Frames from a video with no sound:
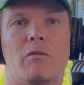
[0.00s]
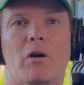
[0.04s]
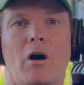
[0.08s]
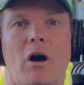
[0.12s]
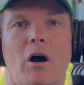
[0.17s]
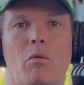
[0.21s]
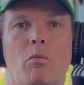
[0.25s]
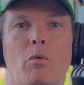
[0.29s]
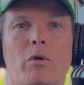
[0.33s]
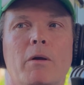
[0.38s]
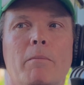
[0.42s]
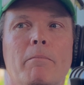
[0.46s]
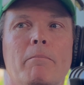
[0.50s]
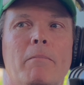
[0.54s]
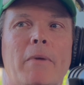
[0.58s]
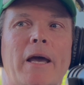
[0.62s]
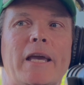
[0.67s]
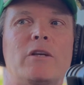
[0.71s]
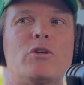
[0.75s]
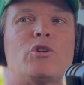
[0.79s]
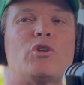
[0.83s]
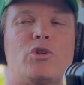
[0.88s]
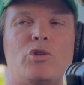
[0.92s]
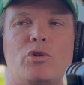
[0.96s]
I want to
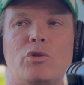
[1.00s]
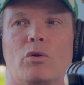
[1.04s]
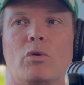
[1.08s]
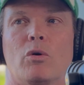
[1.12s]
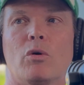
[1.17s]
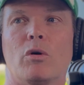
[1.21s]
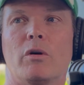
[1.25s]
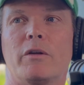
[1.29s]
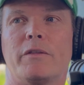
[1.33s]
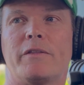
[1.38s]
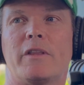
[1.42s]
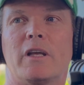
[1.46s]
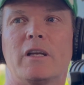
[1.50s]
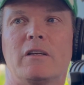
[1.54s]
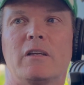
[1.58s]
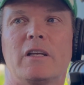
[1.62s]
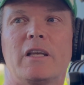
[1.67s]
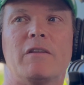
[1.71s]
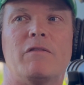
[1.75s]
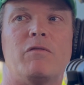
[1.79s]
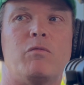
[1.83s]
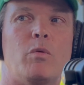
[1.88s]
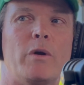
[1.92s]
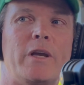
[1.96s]
make sure that
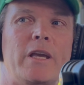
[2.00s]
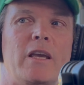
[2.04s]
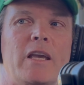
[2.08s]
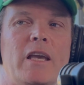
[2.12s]
if